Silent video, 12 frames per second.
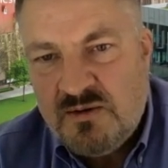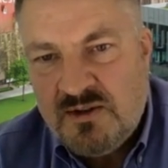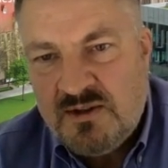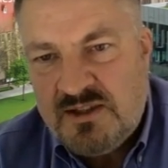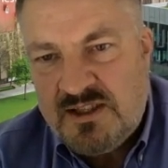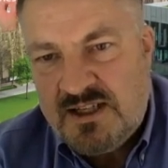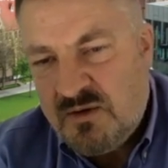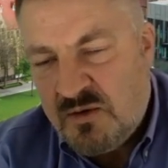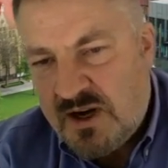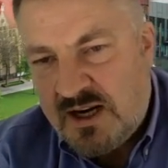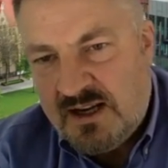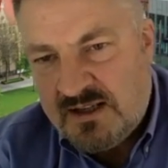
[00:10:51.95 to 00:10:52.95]
that didn't
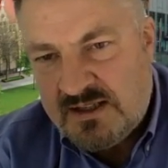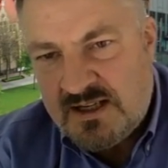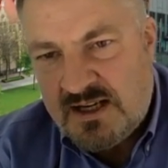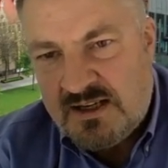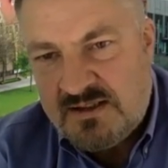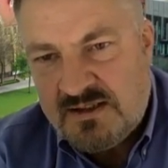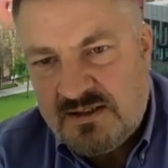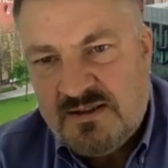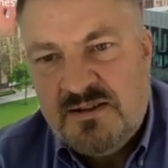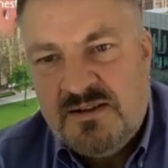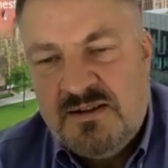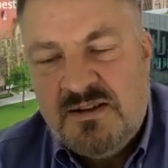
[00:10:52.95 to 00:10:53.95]
already exist
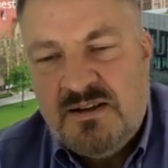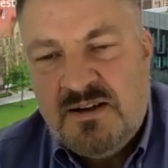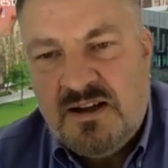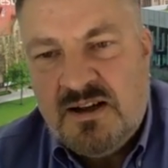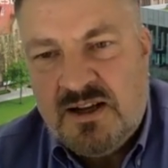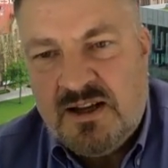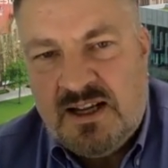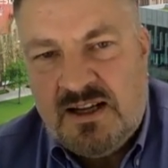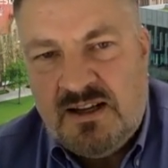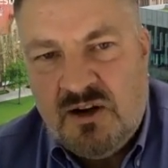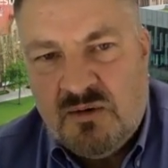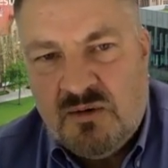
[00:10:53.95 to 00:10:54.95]
in the
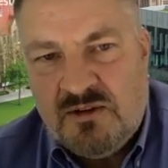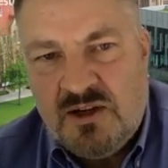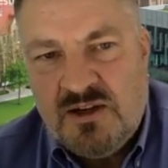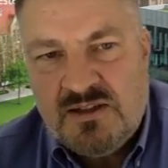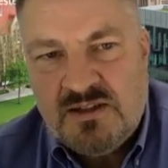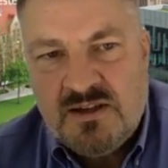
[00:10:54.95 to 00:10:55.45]
Omniverse.